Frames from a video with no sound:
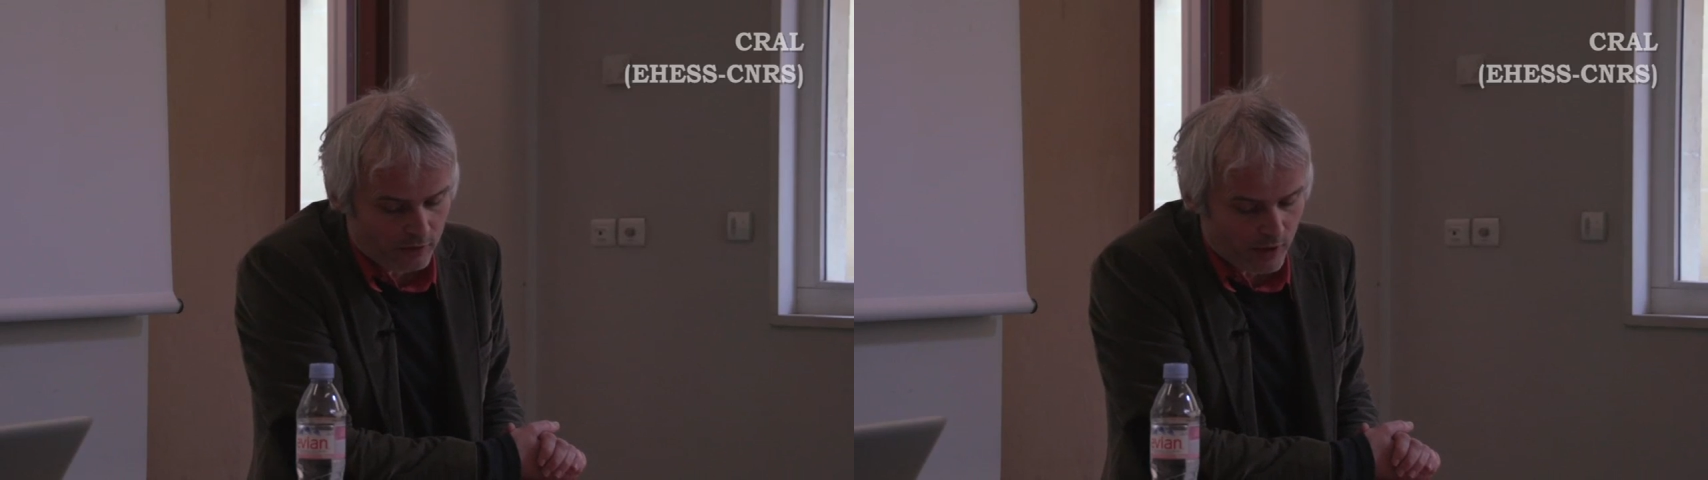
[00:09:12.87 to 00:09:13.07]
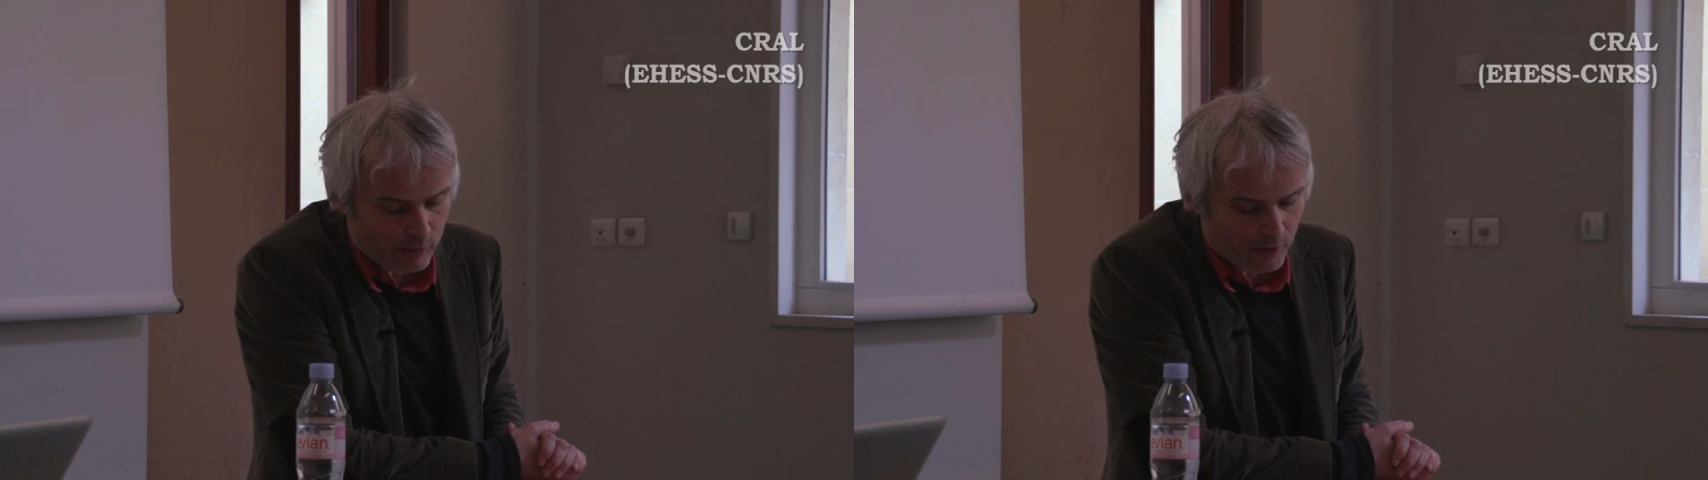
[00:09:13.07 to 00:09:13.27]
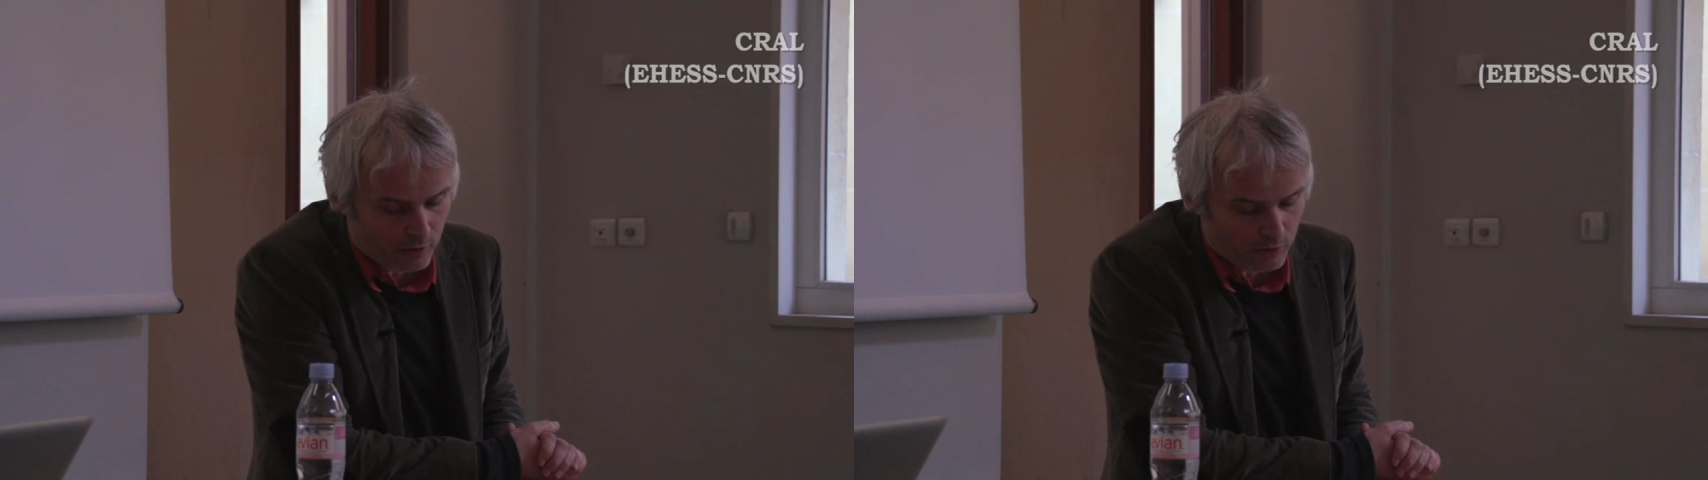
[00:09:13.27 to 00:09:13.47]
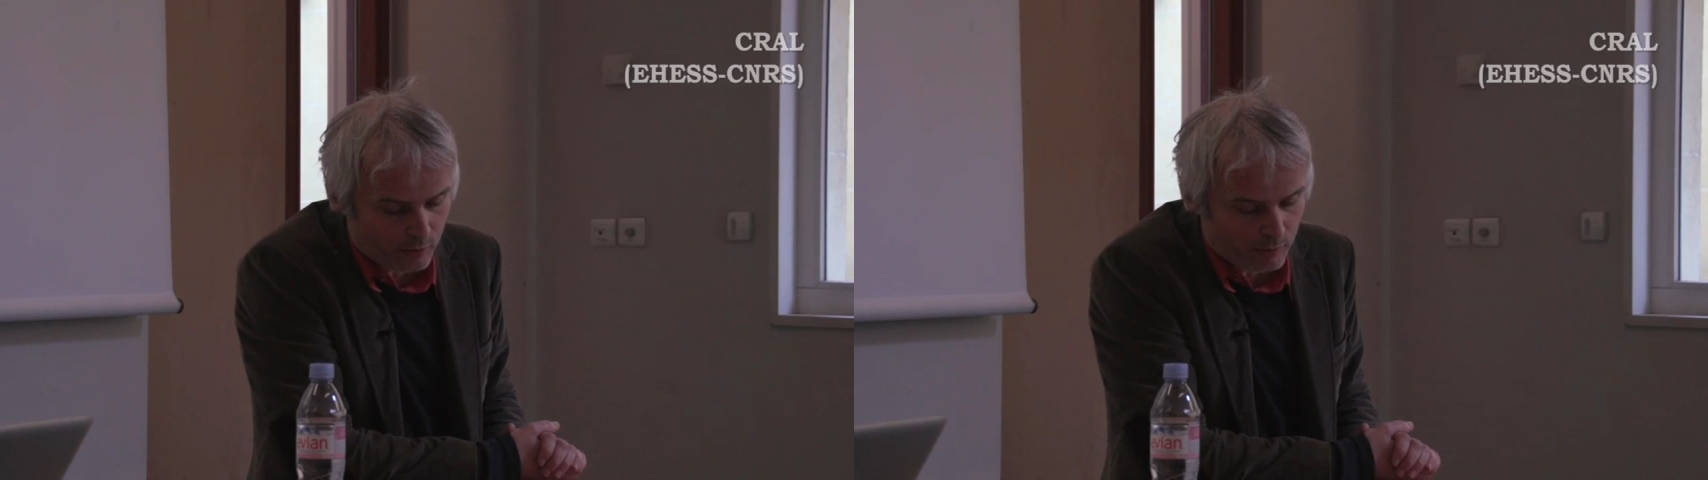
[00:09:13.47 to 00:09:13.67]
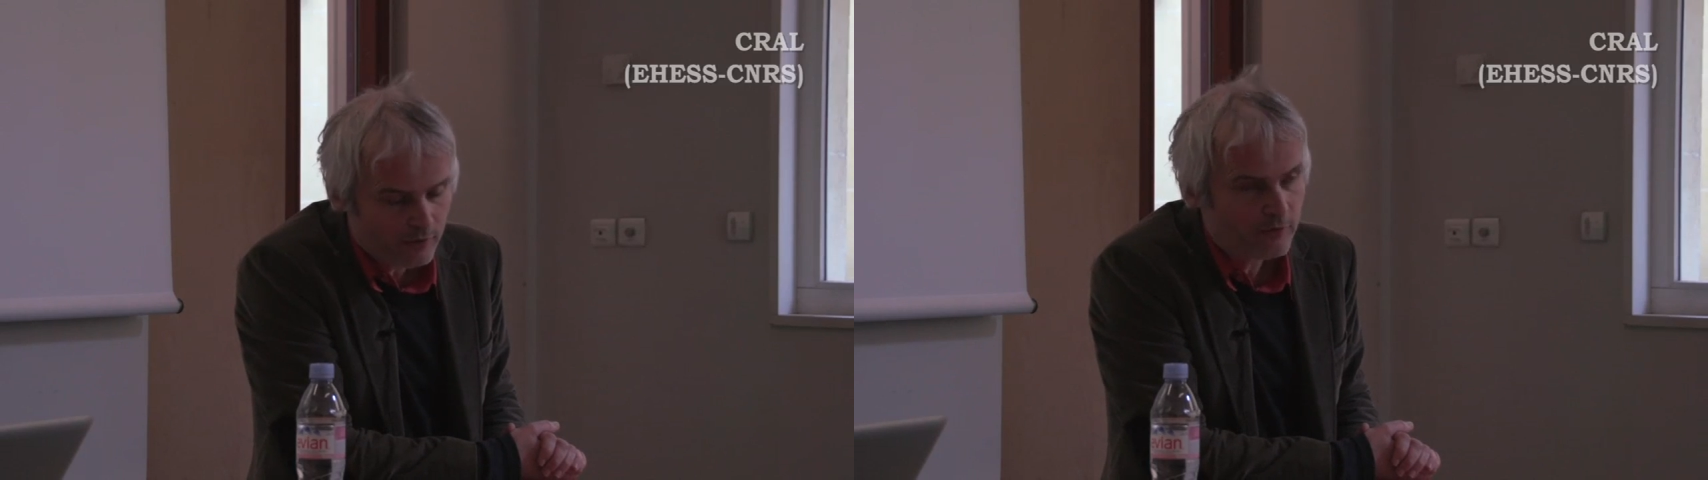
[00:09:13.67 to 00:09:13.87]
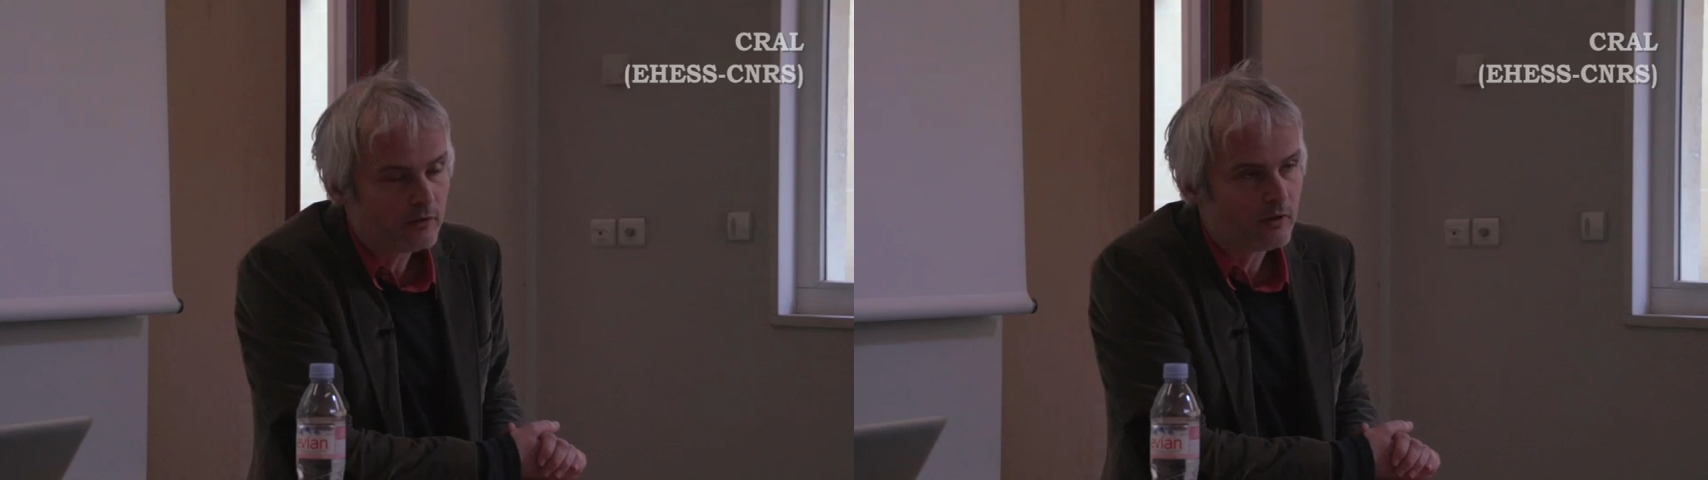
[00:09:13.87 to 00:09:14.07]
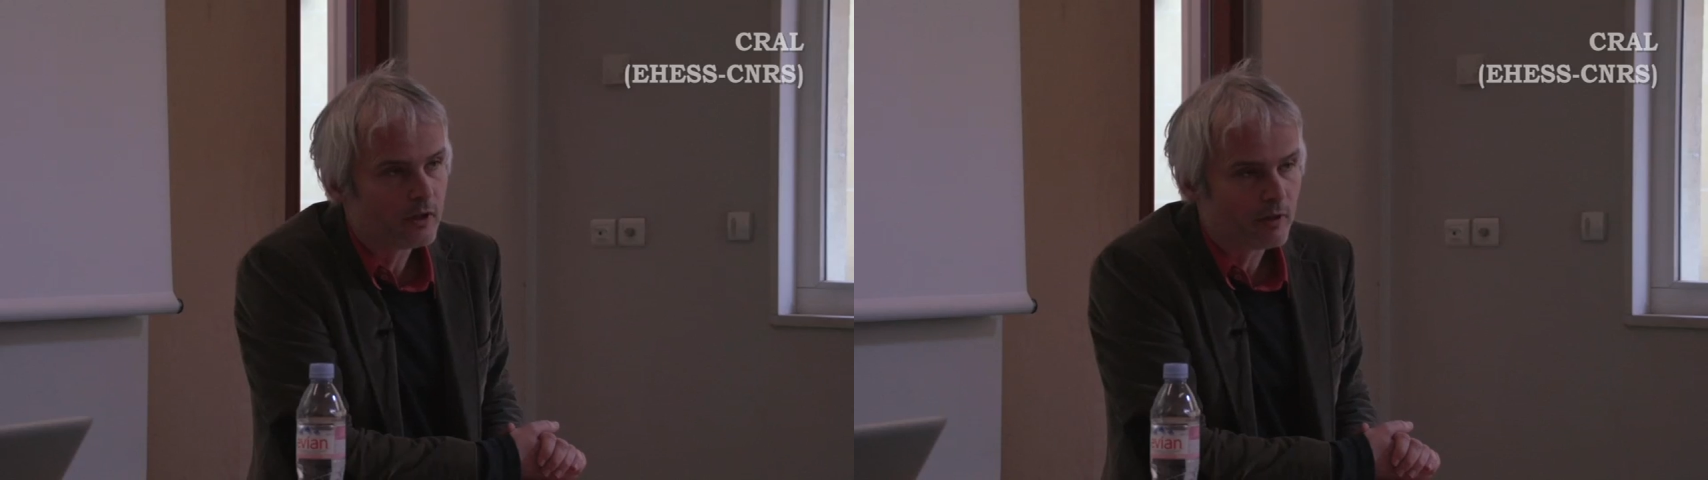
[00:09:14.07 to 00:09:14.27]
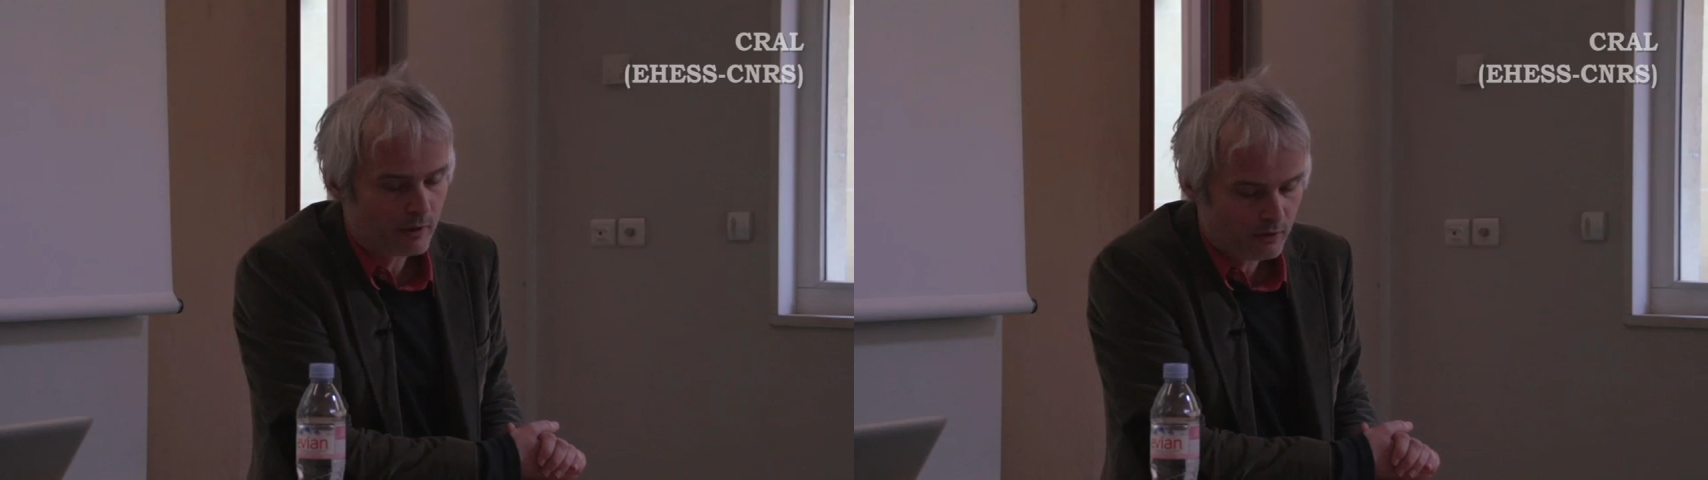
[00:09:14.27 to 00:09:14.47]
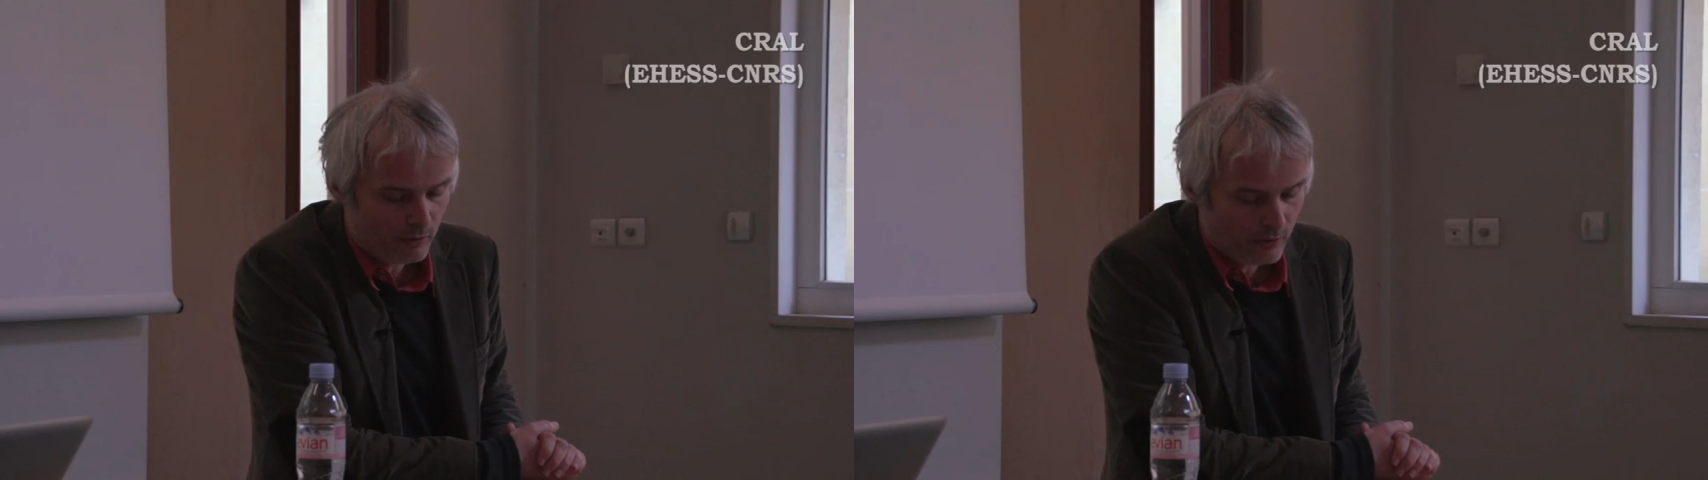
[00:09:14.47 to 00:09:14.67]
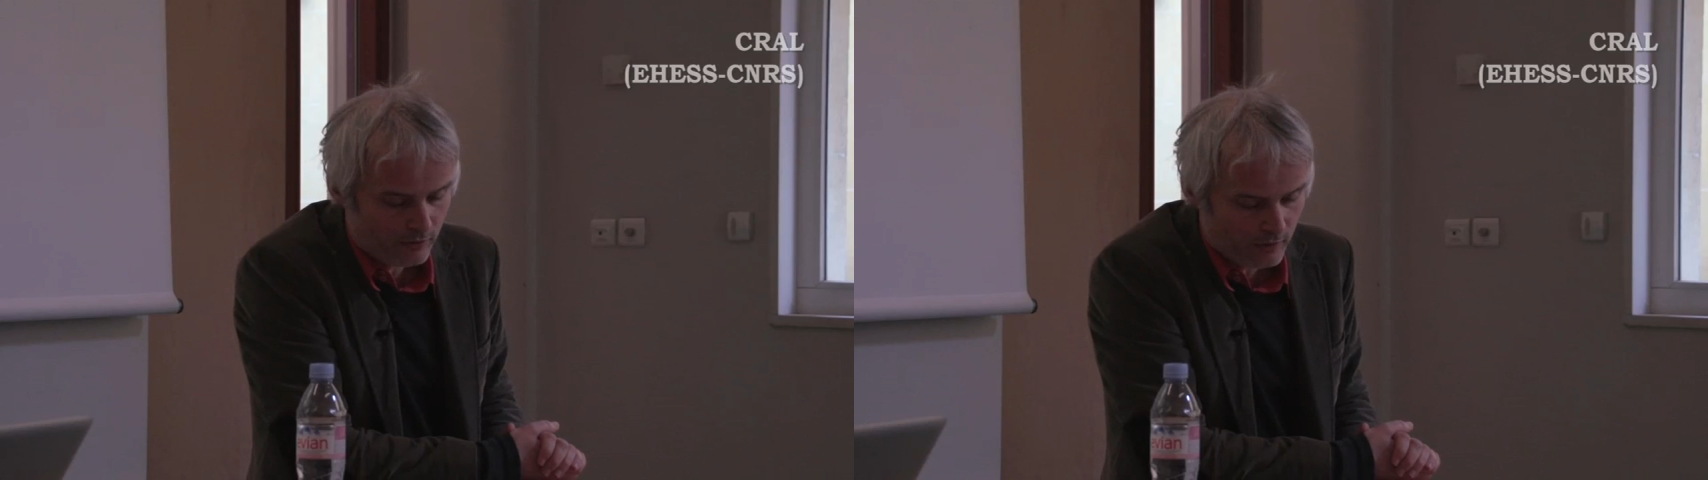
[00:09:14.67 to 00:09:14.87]
doubling or duplicity
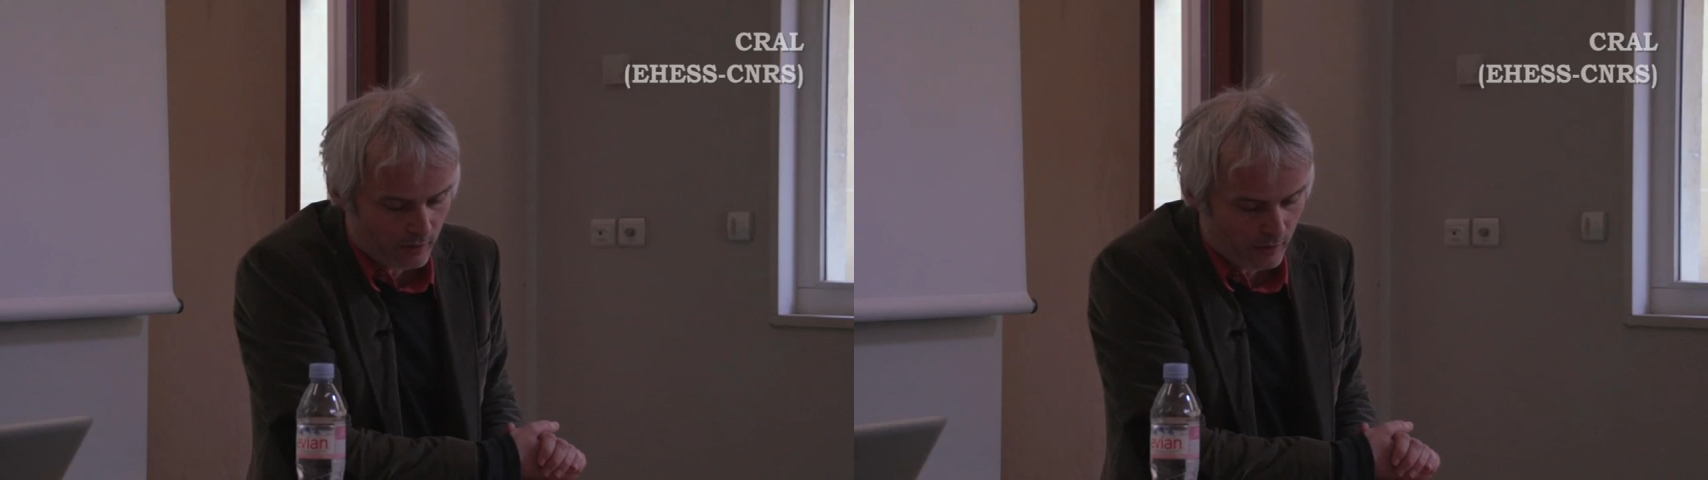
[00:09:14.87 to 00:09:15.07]
characteristic